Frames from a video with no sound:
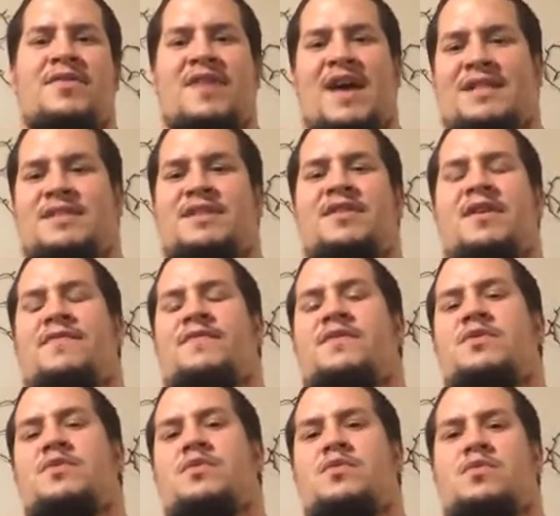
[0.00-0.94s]
That's
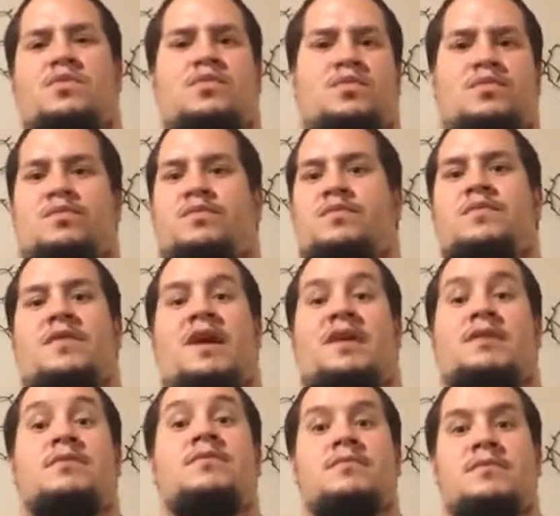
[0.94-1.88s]
enough to,
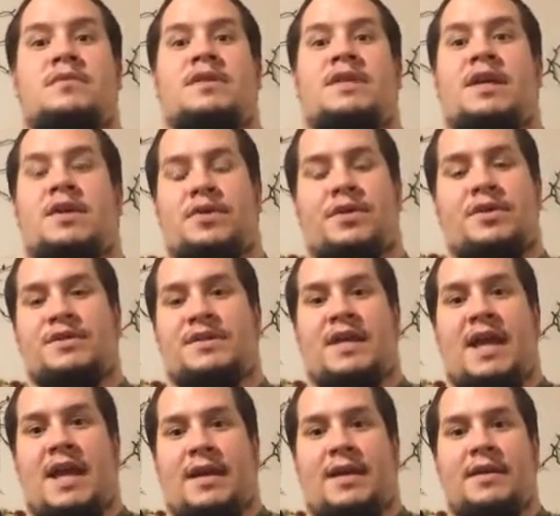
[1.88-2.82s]
well, kill your
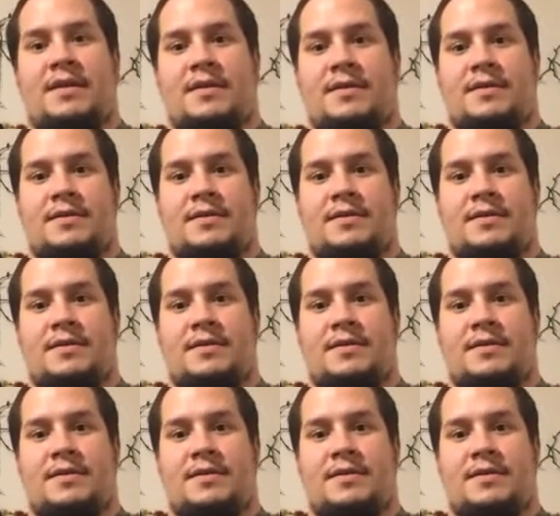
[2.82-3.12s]
snake.